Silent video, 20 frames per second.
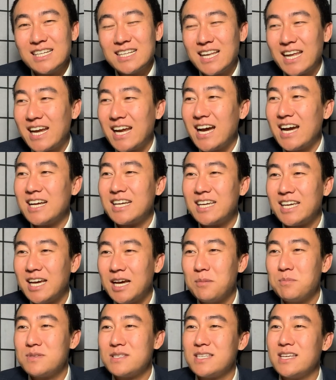Like, I
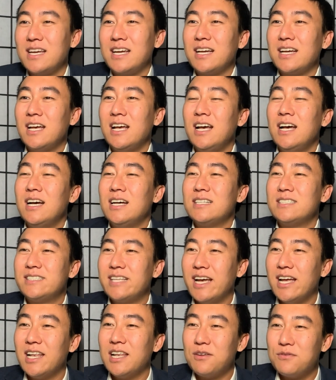kept saying
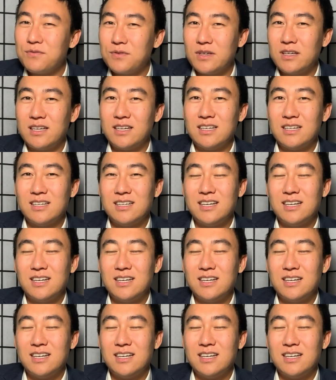televi.